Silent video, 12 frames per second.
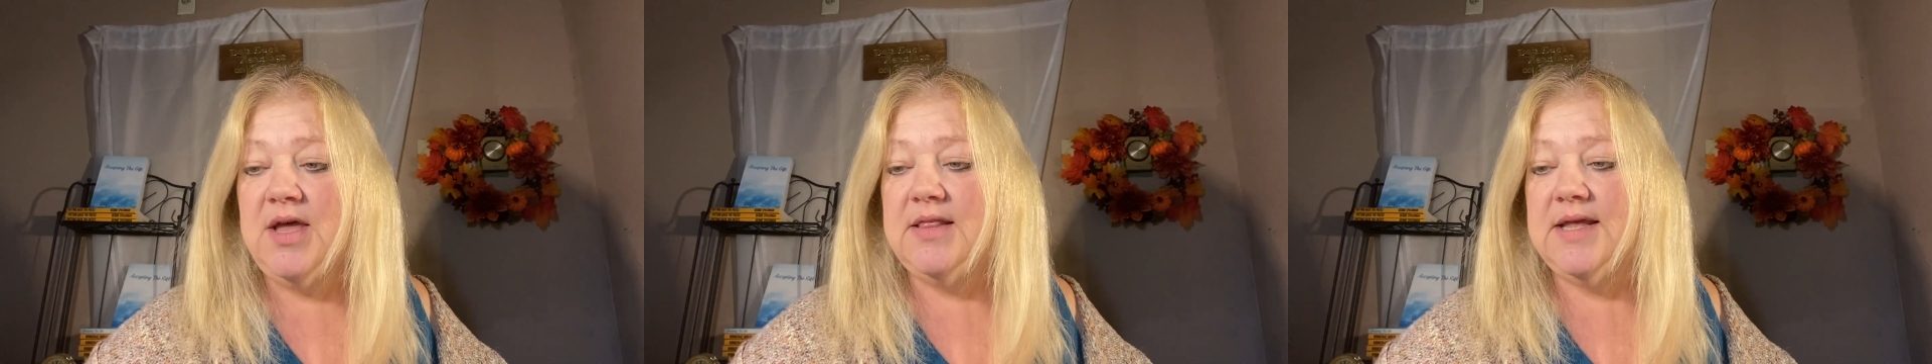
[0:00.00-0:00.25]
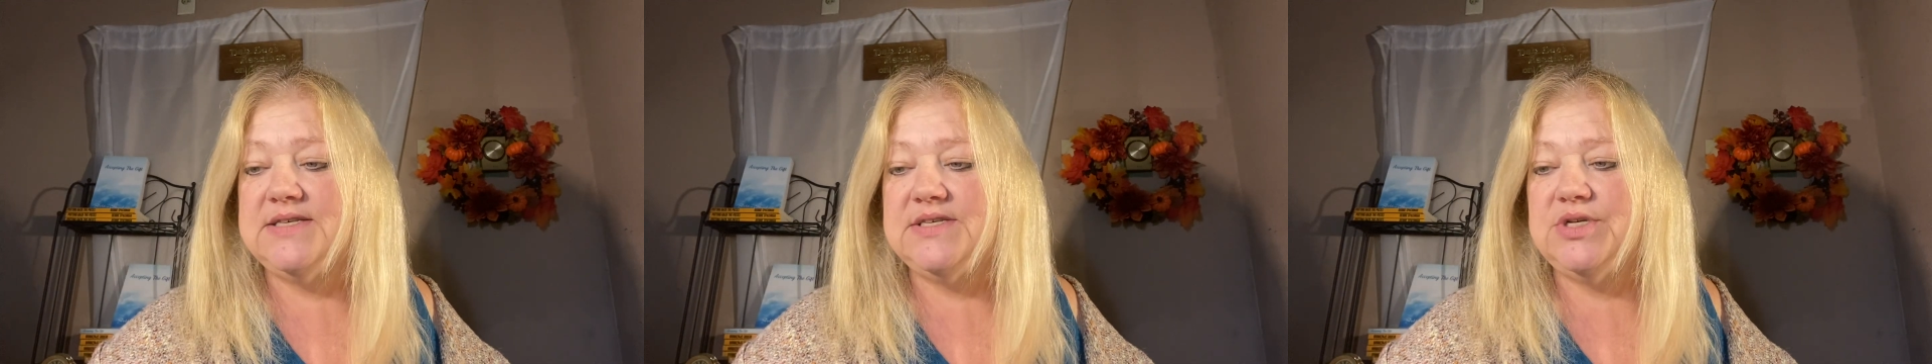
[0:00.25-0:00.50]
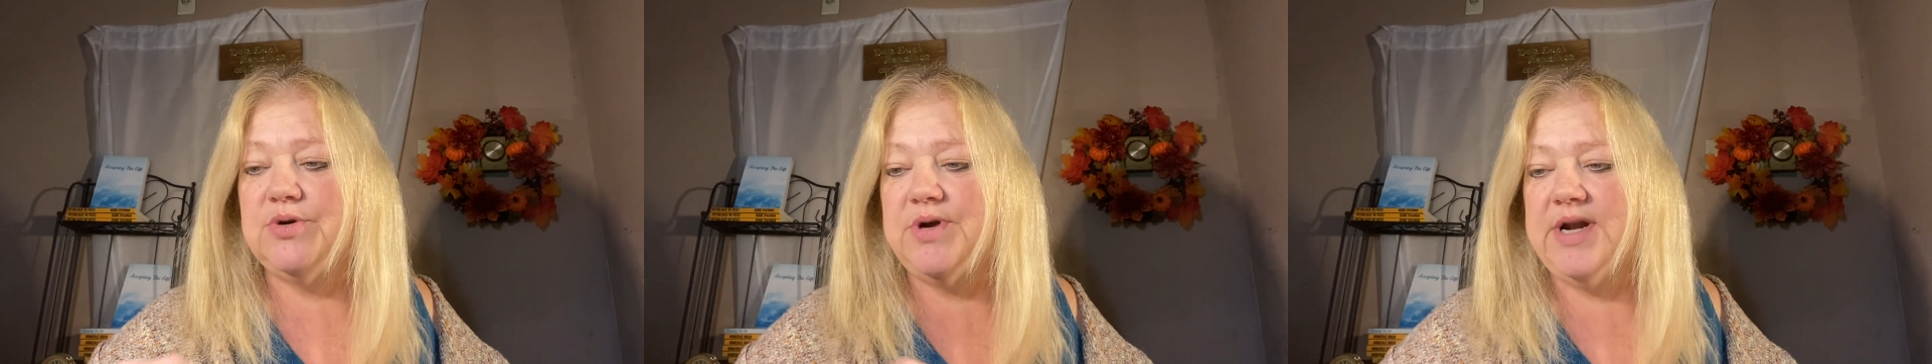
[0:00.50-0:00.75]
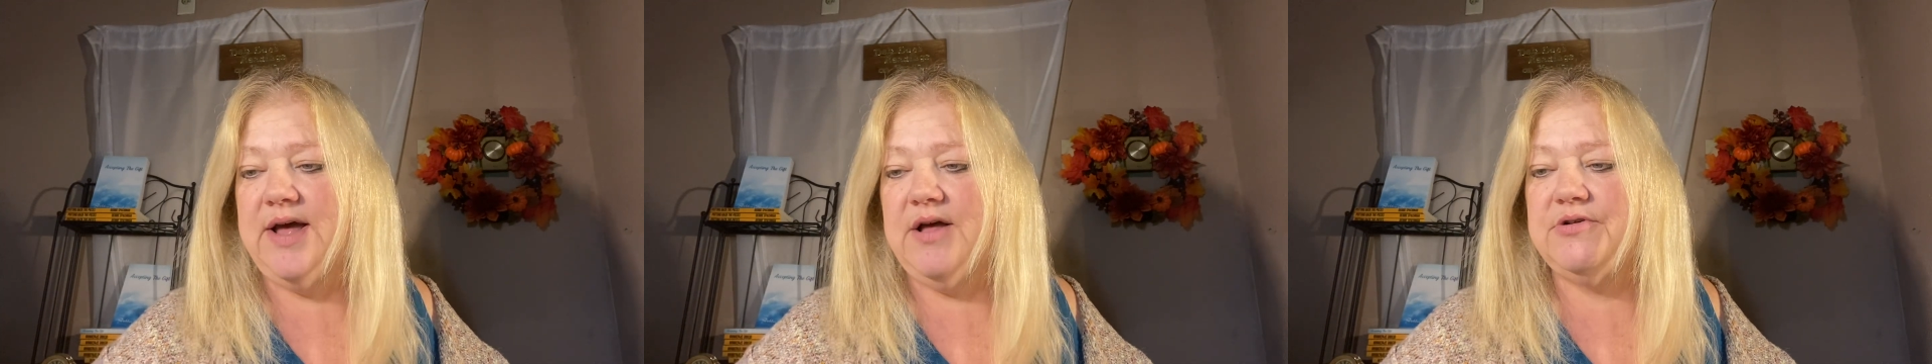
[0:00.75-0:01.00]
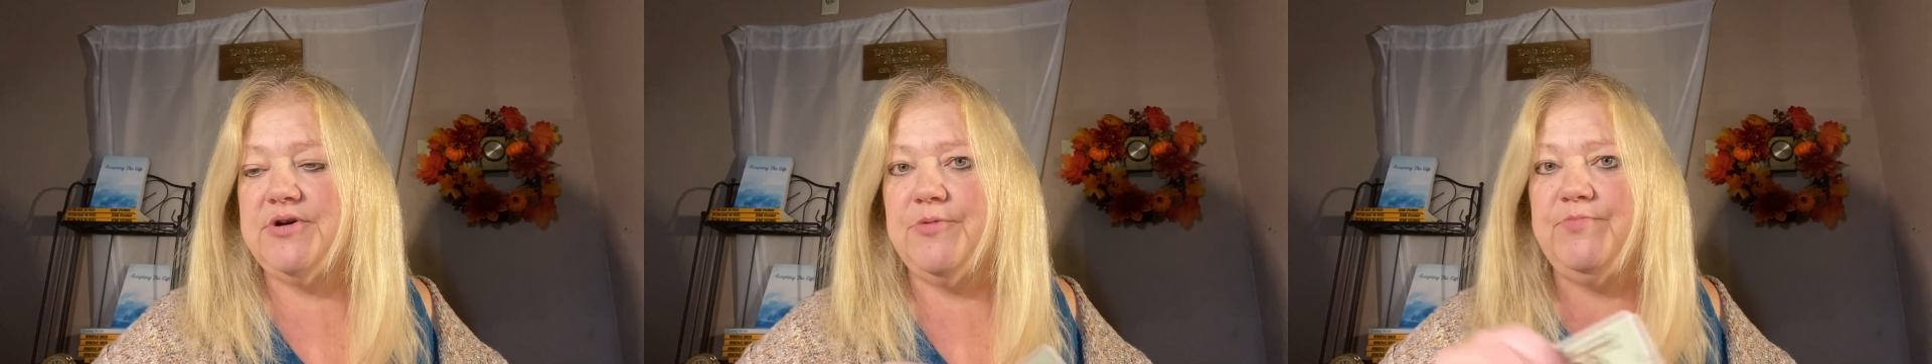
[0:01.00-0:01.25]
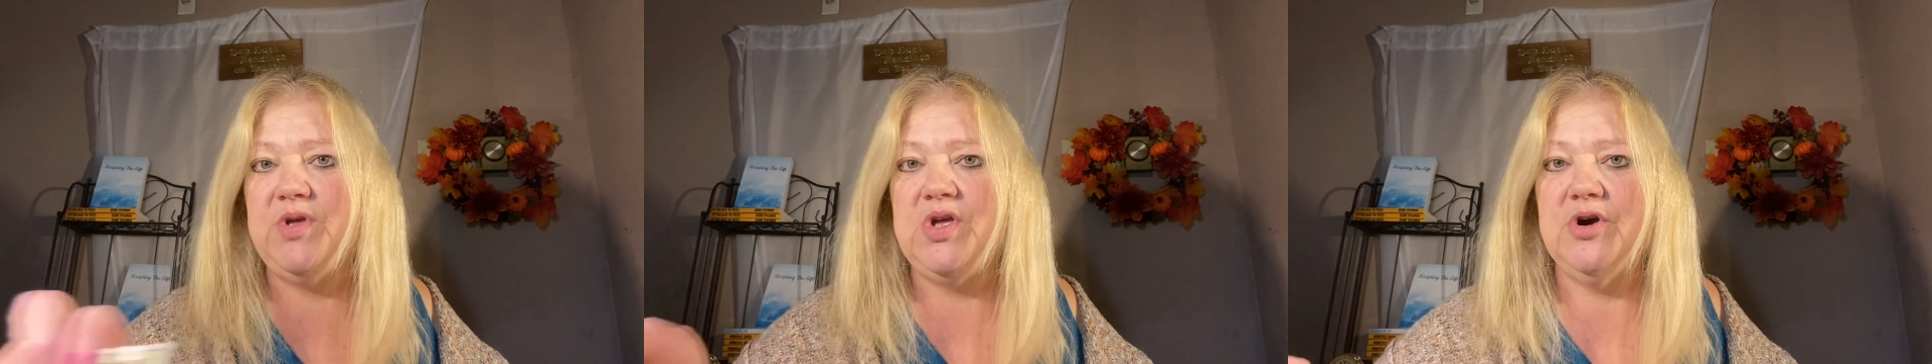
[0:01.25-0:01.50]
let's do an
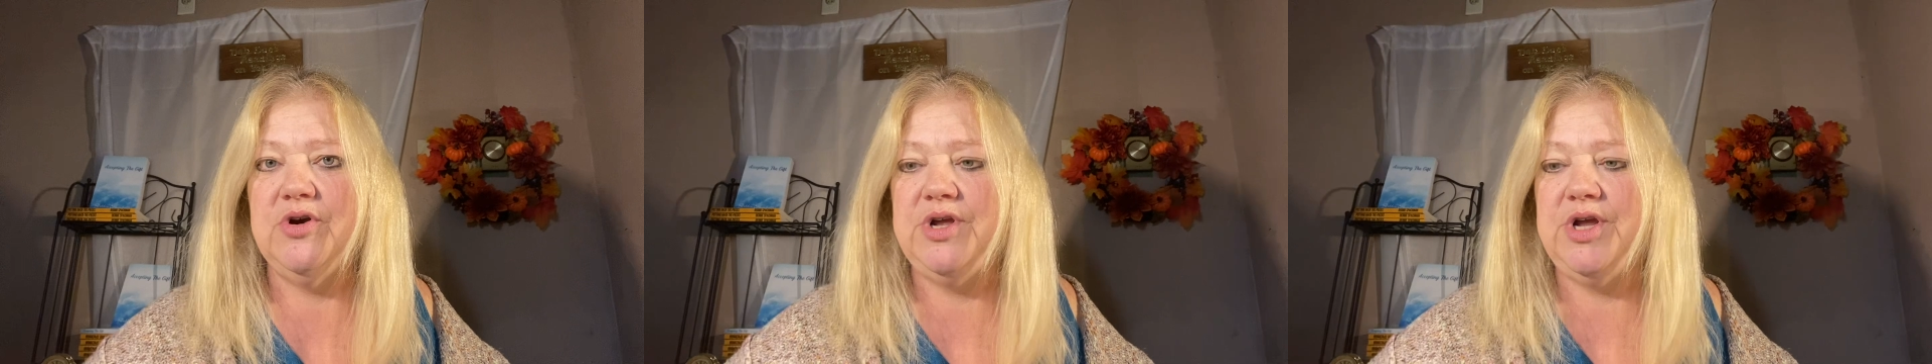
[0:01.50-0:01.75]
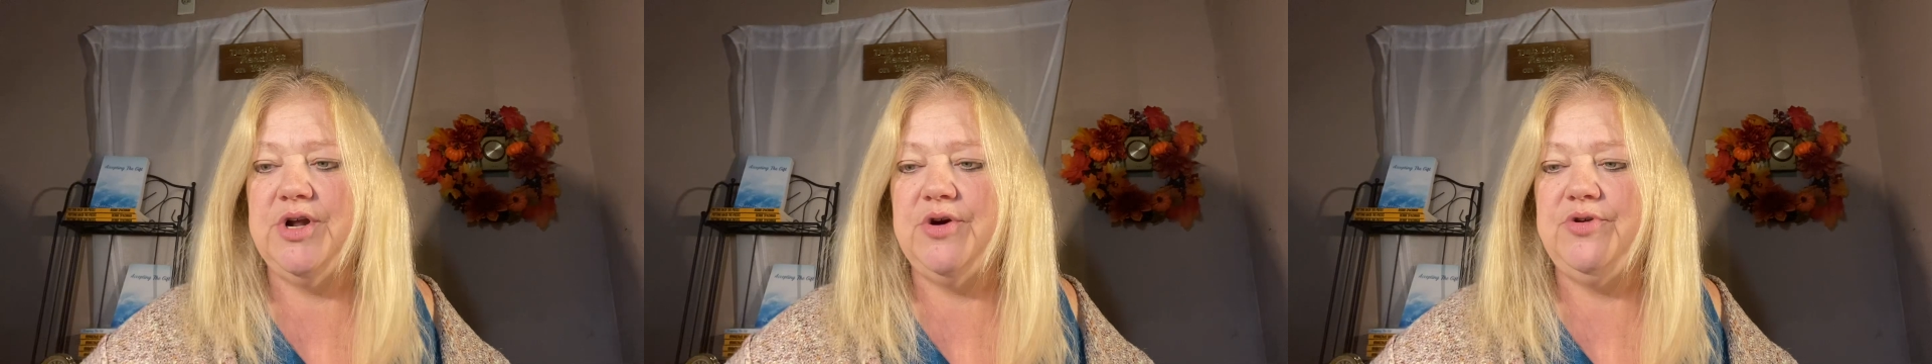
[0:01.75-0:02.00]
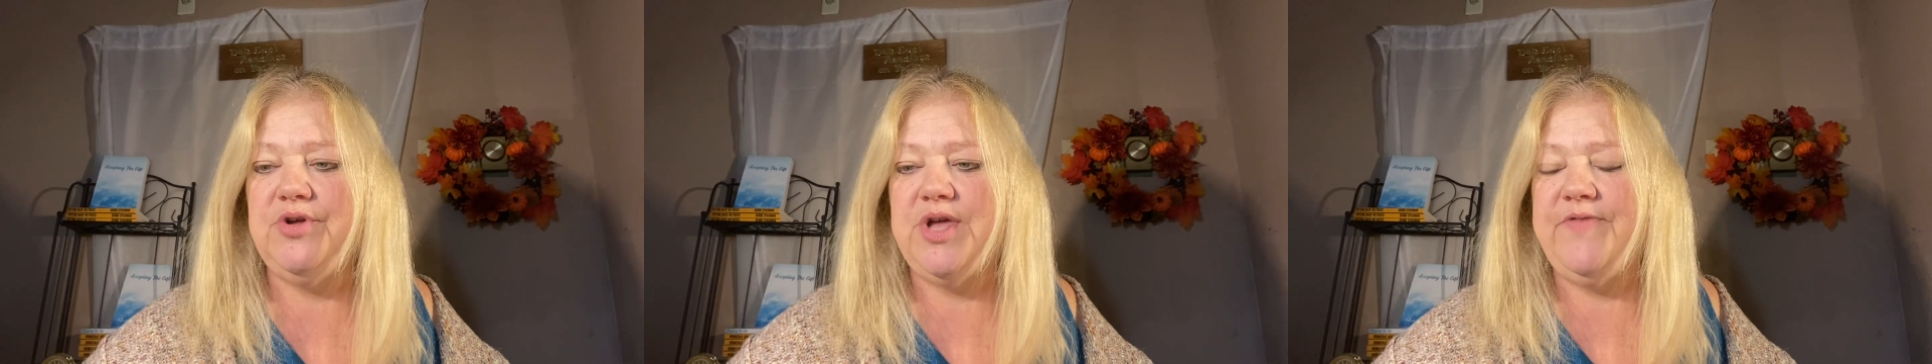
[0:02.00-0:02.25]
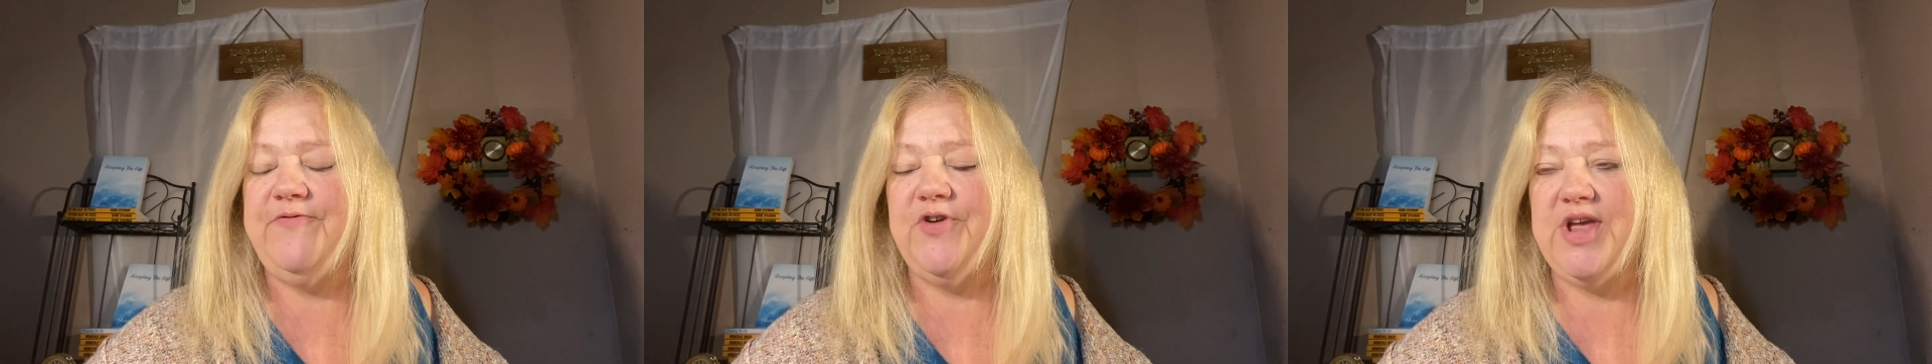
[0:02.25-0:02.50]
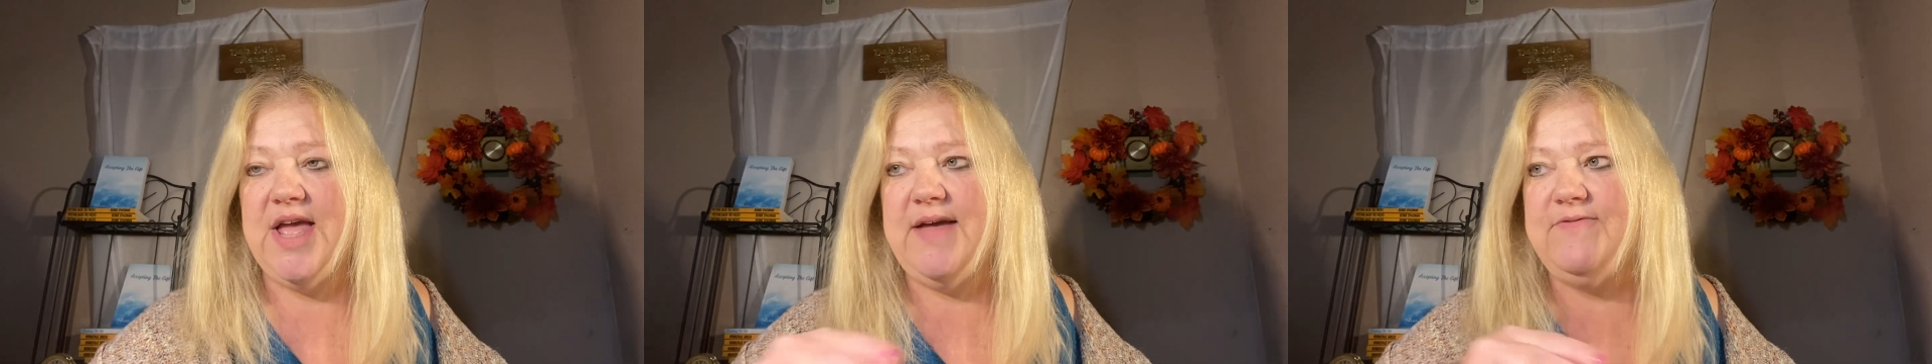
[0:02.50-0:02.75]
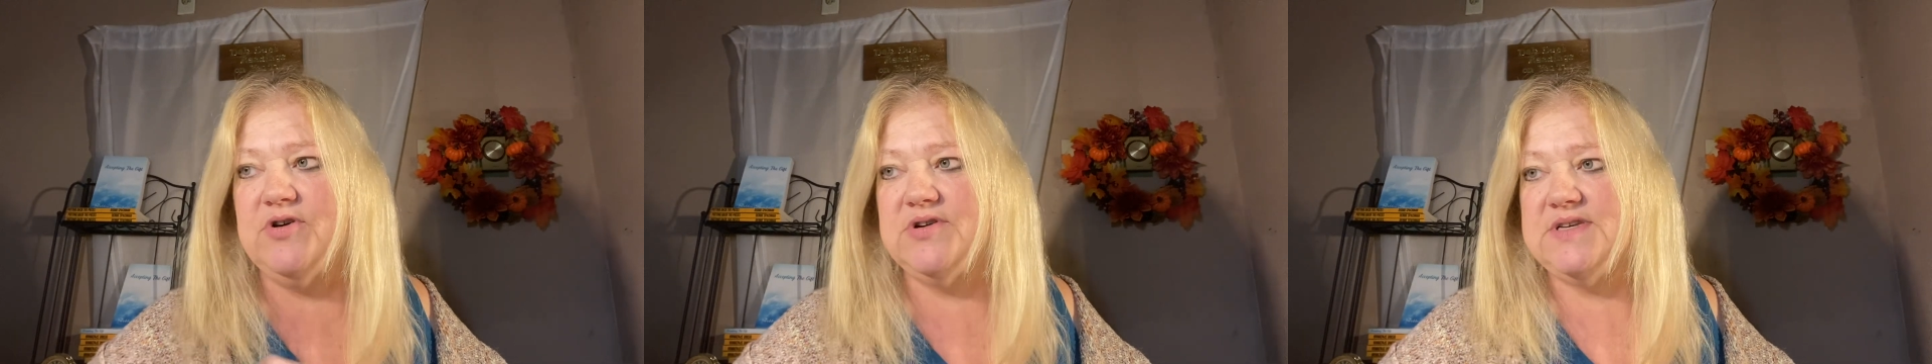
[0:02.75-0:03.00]
outcome here. You know, you
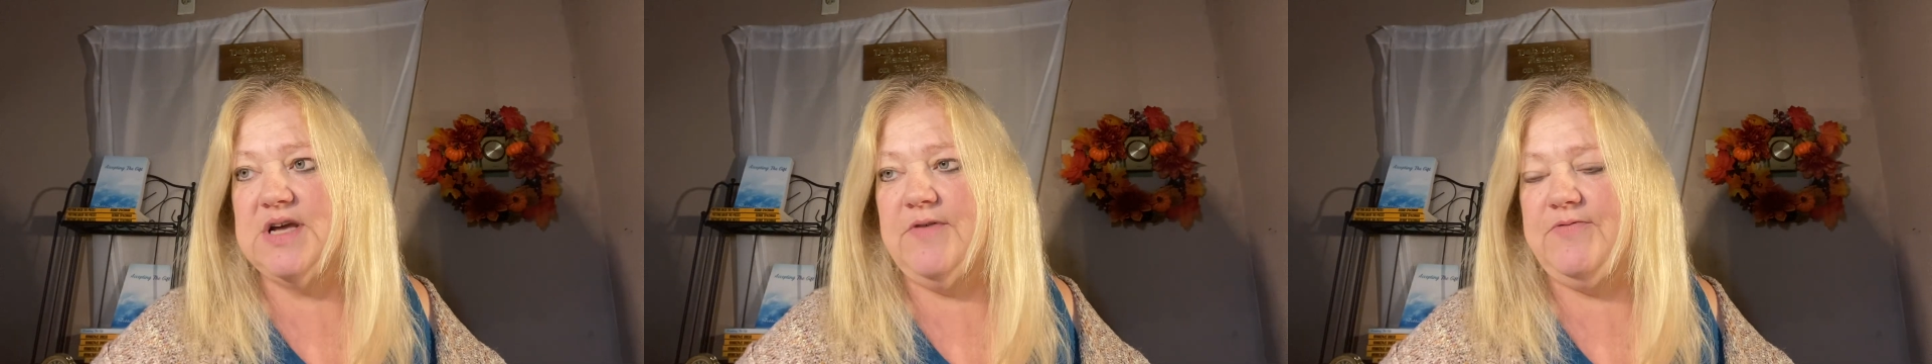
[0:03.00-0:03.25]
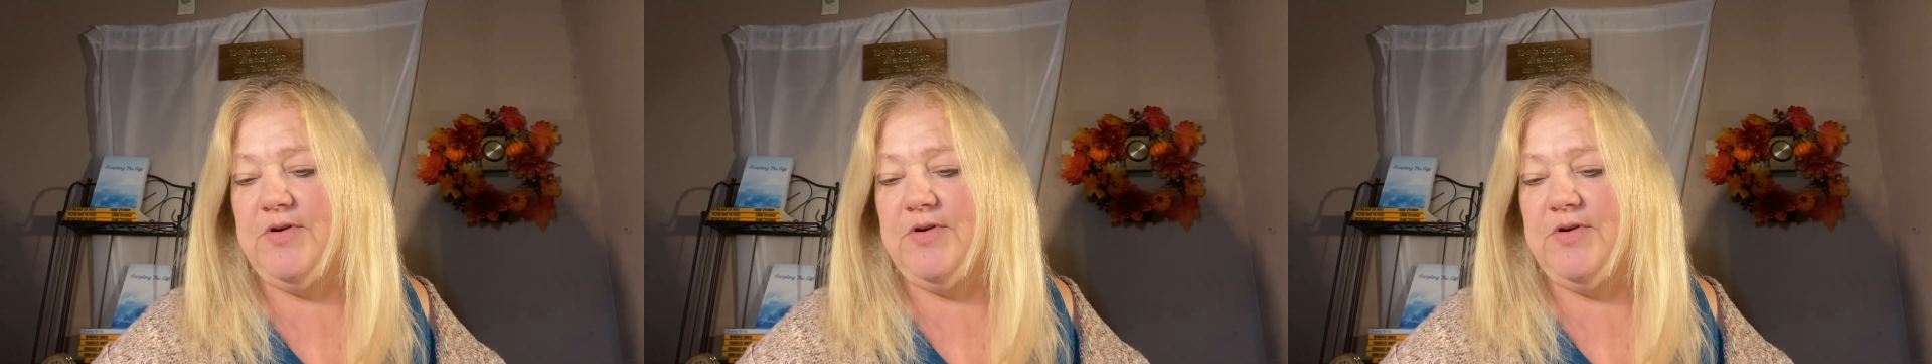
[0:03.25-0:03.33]
forgave yourself,